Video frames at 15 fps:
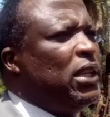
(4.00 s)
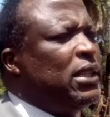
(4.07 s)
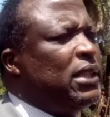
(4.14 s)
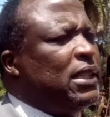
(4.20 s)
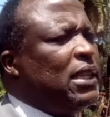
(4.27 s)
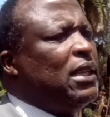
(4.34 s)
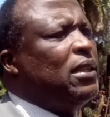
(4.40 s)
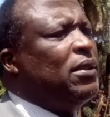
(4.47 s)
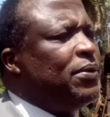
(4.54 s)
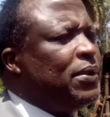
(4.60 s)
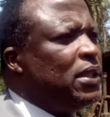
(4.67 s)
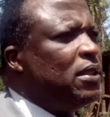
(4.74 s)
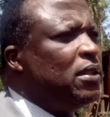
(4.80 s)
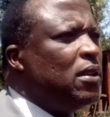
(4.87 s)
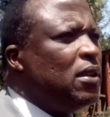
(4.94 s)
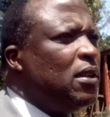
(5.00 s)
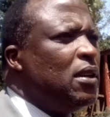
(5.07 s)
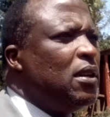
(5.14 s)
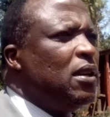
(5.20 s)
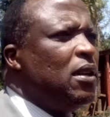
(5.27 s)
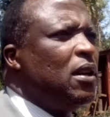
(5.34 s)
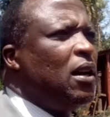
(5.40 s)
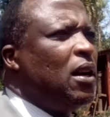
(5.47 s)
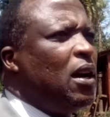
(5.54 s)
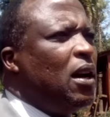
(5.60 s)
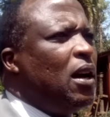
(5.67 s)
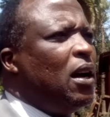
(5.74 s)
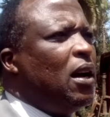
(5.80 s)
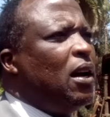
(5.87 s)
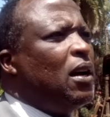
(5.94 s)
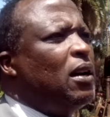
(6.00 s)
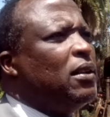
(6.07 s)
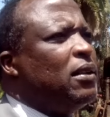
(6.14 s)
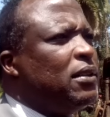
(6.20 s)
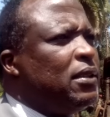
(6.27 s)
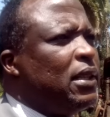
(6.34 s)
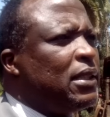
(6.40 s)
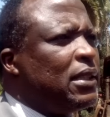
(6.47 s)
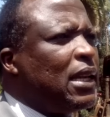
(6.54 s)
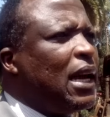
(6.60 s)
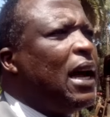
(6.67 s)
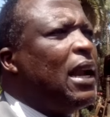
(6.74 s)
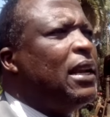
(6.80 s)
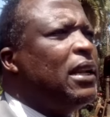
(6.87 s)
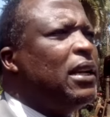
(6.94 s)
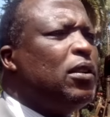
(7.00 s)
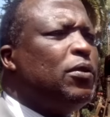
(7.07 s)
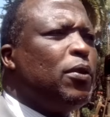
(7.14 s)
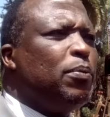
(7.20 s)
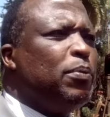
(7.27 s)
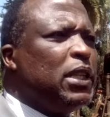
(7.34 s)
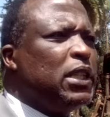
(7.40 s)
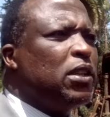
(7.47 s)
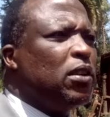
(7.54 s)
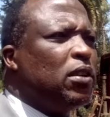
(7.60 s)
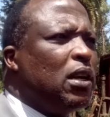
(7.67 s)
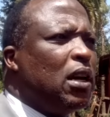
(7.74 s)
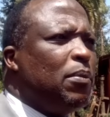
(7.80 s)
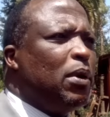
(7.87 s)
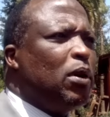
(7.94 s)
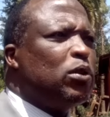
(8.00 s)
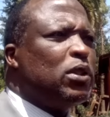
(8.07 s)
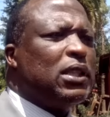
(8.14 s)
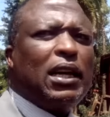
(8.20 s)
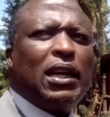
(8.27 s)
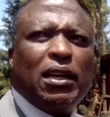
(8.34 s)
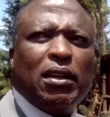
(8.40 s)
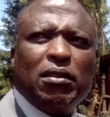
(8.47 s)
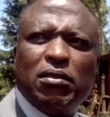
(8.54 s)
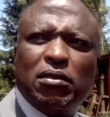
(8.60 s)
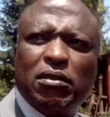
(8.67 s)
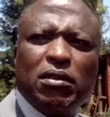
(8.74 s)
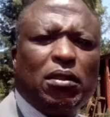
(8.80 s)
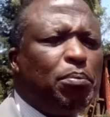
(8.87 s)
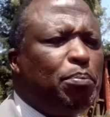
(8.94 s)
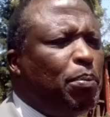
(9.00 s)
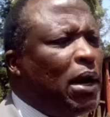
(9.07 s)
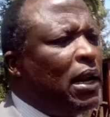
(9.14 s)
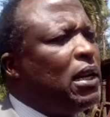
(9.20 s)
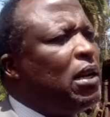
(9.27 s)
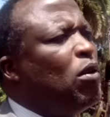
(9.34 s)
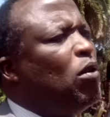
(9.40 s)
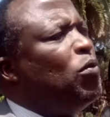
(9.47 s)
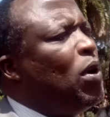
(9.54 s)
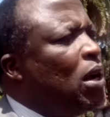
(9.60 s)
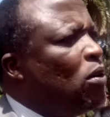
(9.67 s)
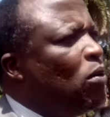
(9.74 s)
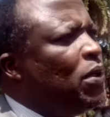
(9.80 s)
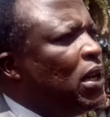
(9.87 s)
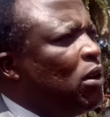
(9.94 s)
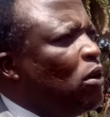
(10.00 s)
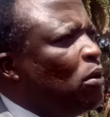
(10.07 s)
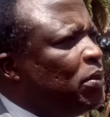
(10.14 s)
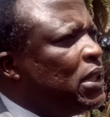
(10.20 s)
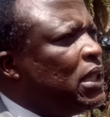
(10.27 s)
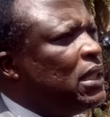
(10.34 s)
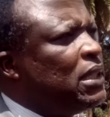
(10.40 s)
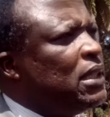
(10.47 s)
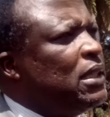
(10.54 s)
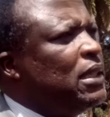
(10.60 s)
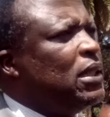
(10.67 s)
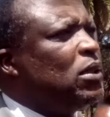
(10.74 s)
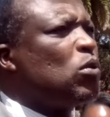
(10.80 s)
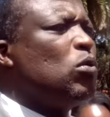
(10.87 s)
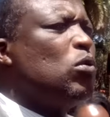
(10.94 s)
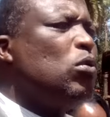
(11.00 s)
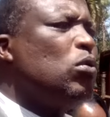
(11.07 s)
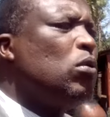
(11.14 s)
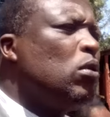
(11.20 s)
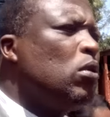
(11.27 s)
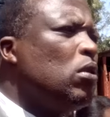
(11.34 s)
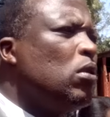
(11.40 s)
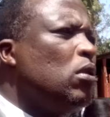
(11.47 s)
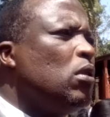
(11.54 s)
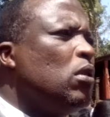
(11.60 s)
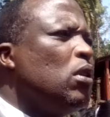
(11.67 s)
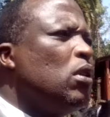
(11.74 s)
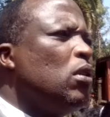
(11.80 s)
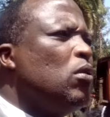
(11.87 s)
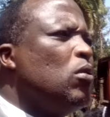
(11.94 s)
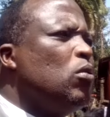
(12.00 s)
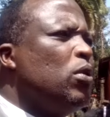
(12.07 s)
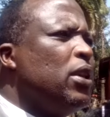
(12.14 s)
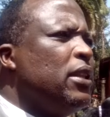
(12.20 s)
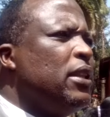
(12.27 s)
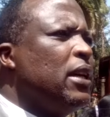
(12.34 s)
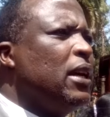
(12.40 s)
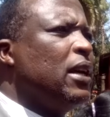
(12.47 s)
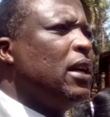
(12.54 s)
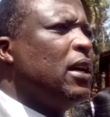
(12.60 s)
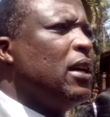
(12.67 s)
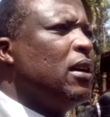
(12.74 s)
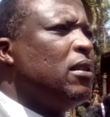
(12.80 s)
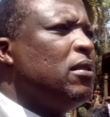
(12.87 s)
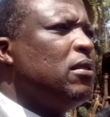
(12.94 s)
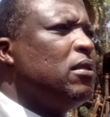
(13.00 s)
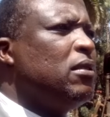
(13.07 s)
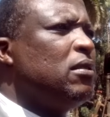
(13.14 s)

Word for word: We received uh, the sound information about the burning of one of the dormitories in this school with uh,